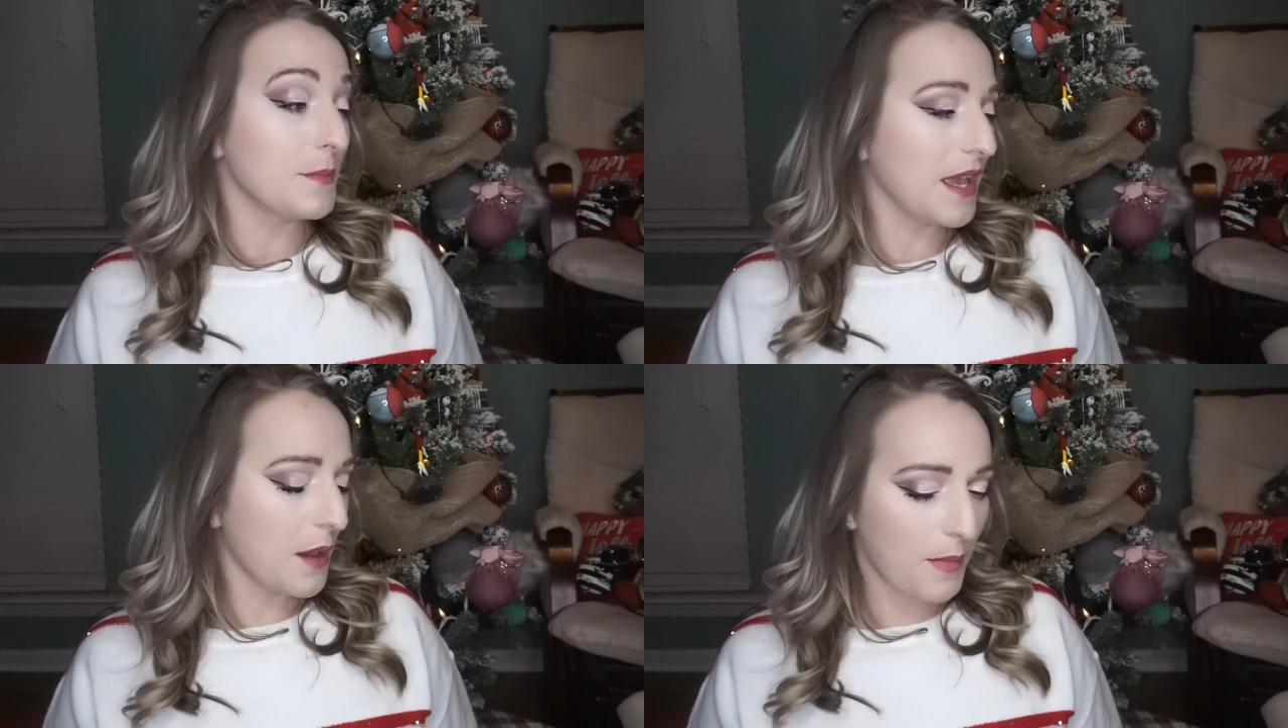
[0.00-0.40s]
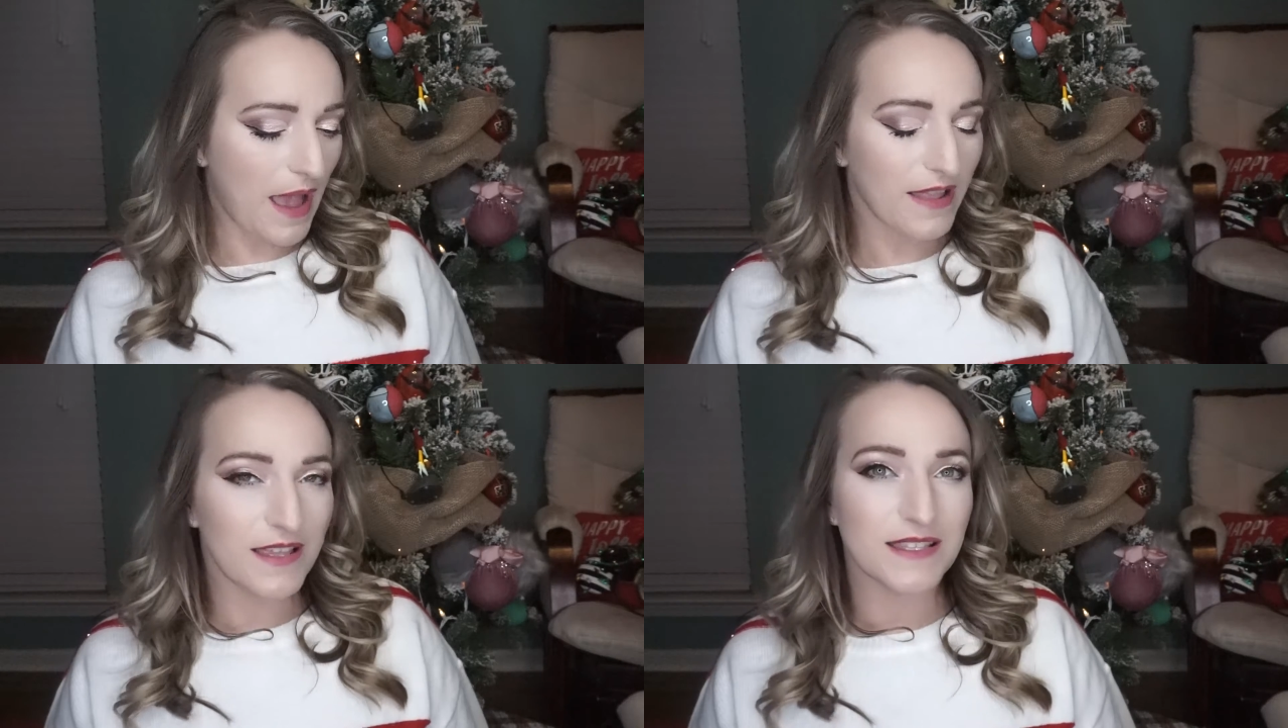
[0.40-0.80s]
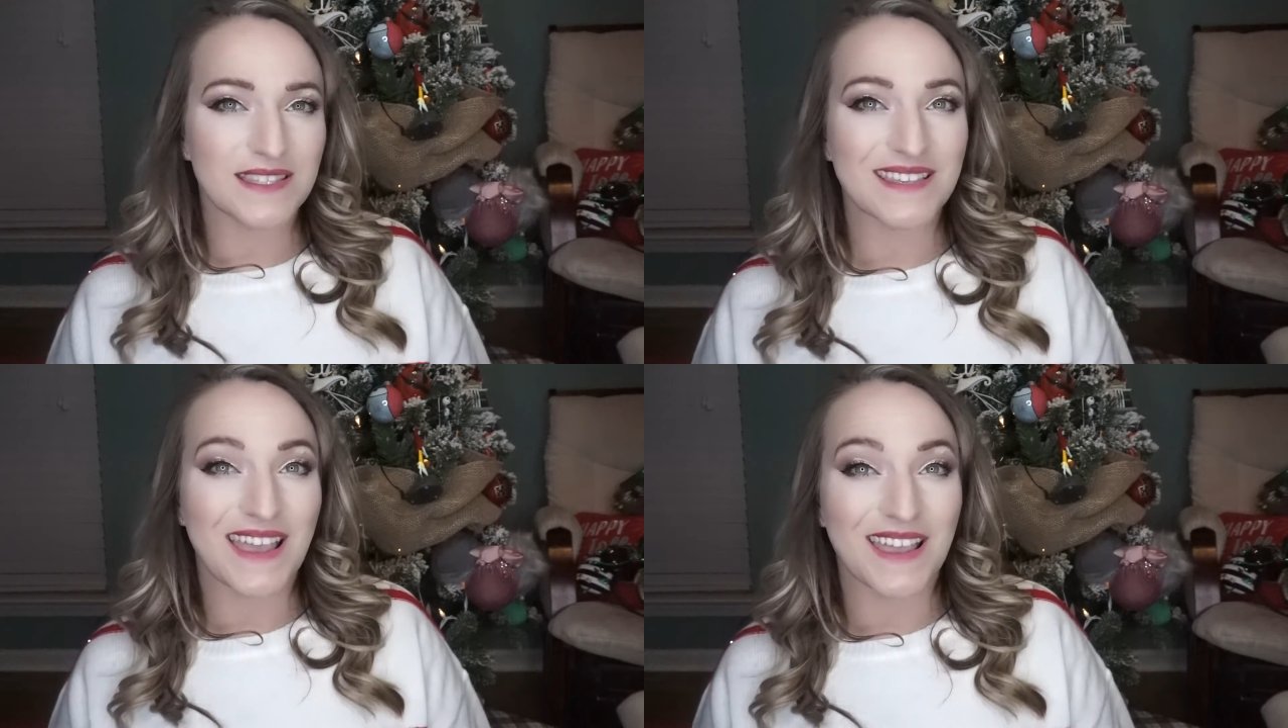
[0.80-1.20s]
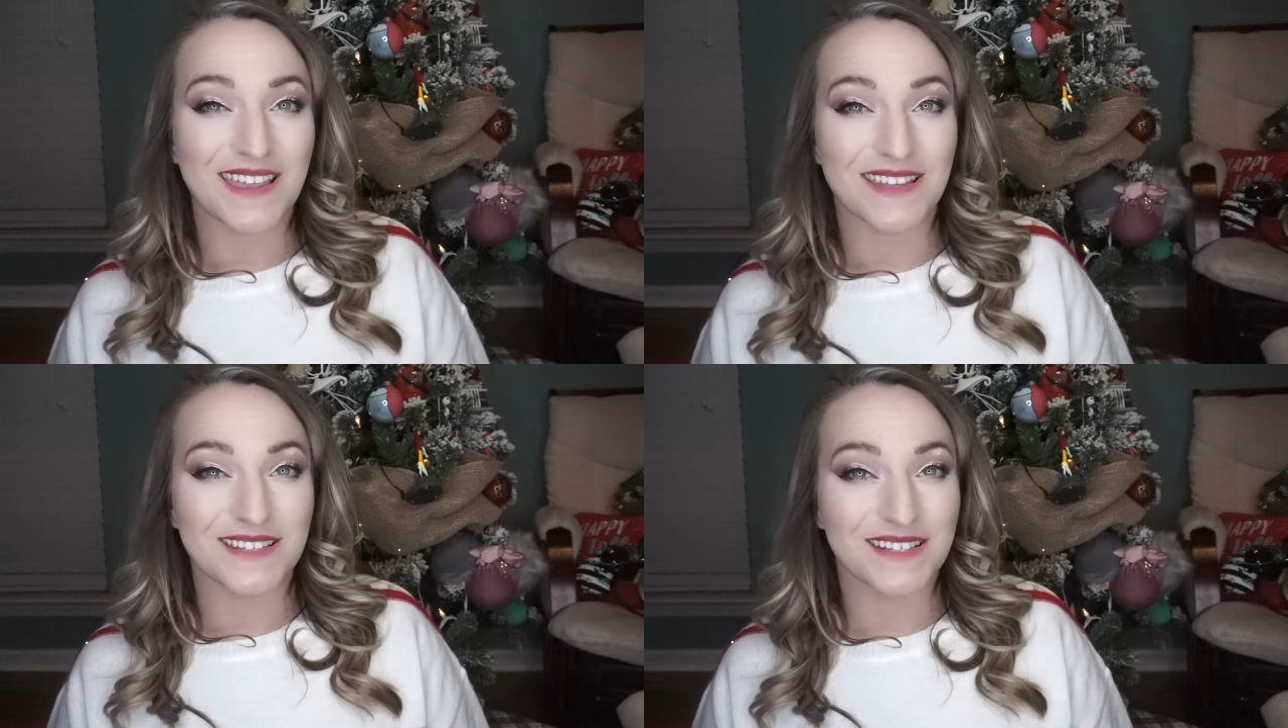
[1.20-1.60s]
makeup palettes
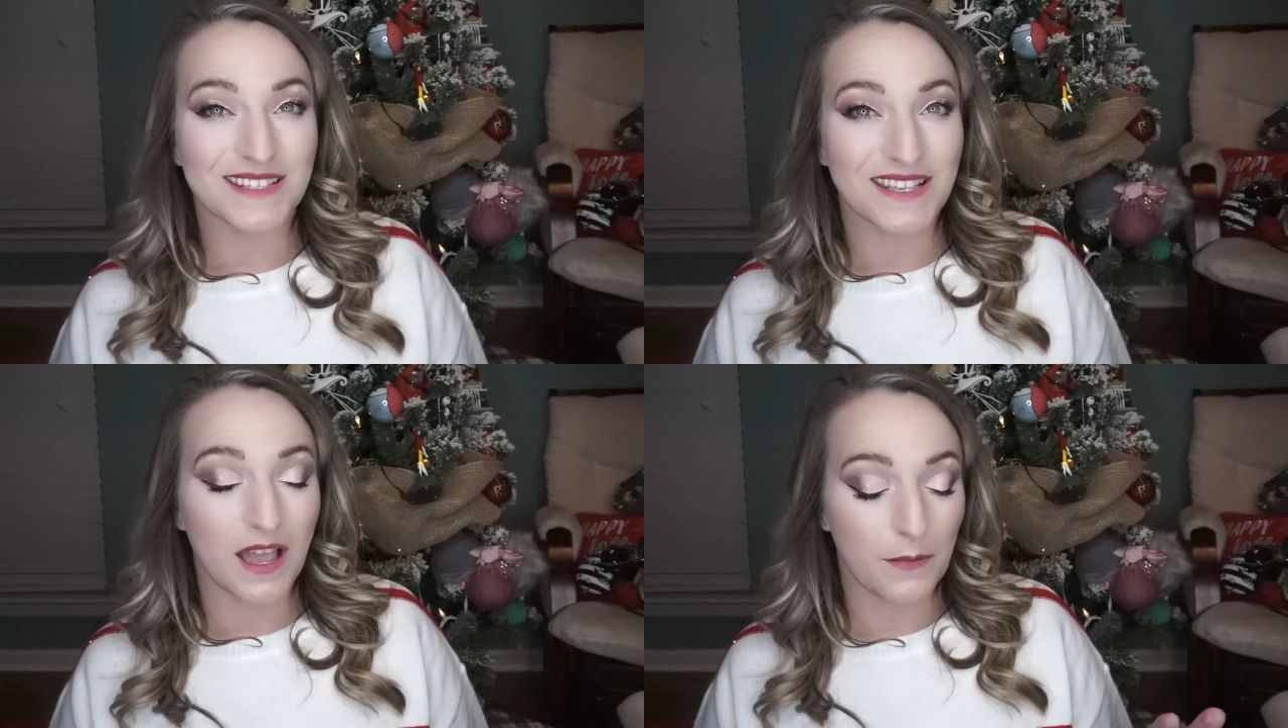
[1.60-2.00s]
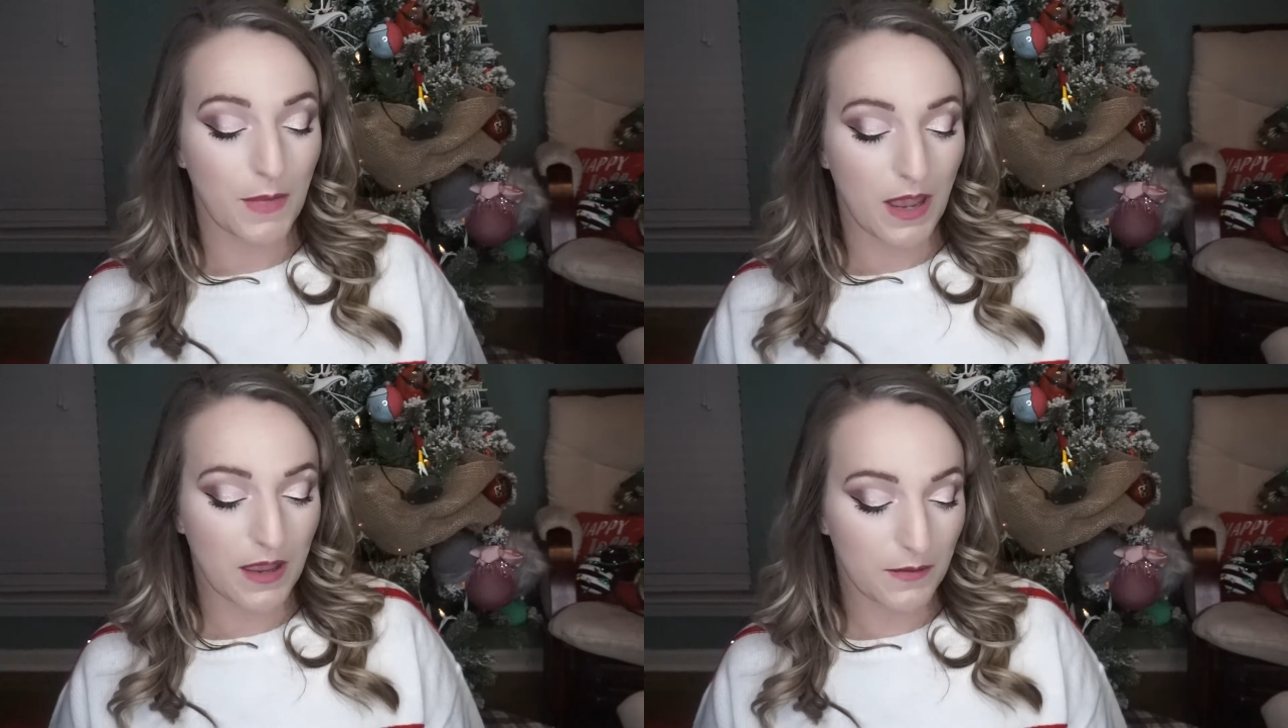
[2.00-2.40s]
and some